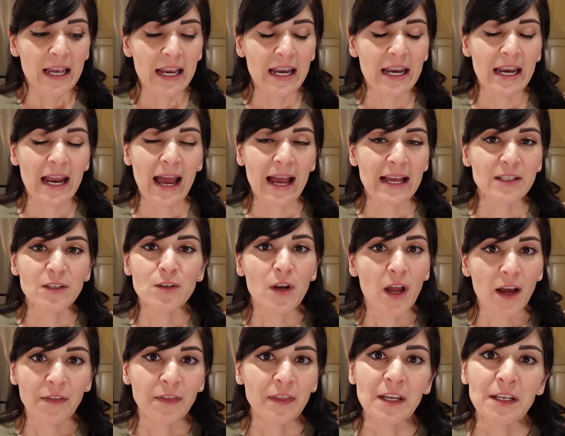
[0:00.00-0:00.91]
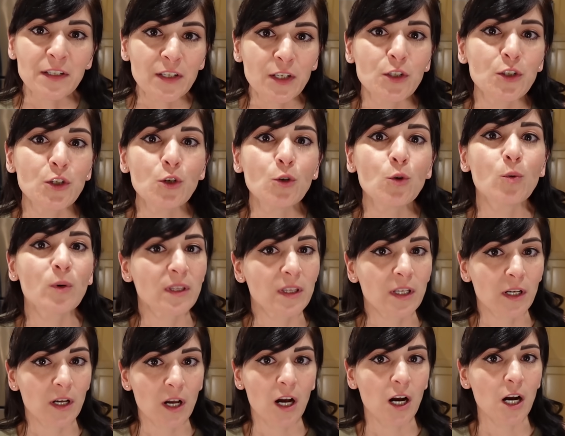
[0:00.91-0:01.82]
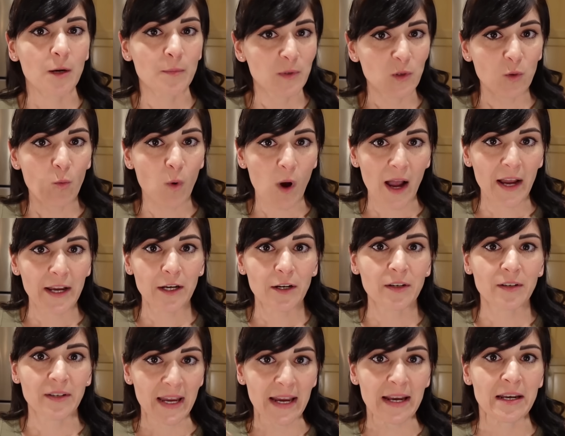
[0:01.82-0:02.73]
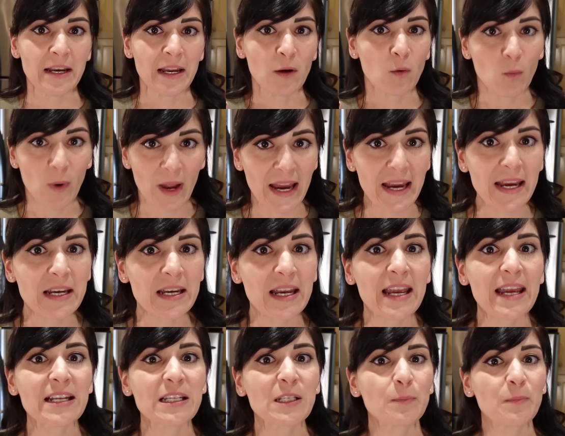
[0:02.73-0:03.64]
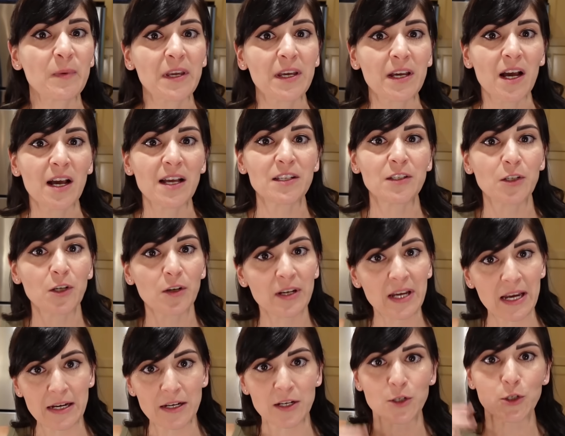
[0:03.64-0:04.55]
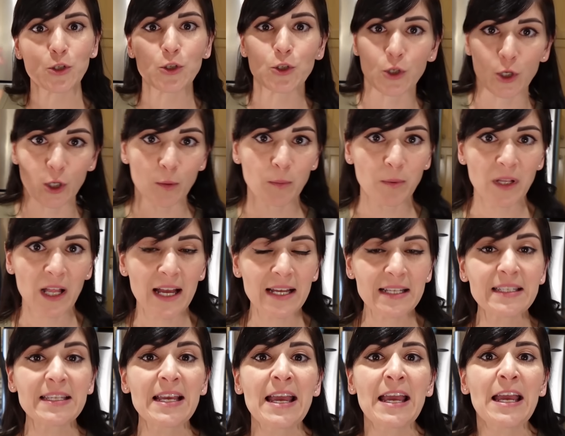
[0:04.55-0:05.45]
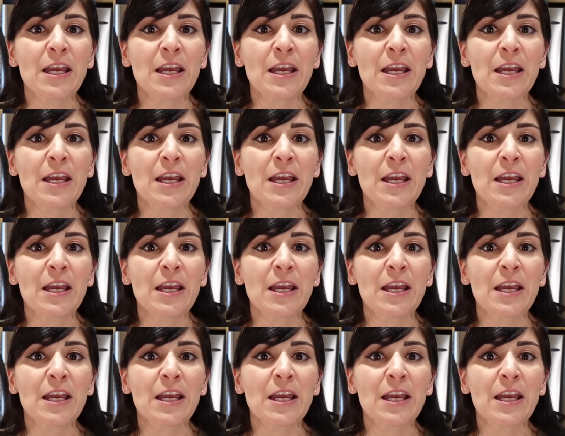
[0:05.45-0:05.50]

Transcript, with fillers: it has nothing to do with the carbs why you're gaining weight. It's because you're in a surplus.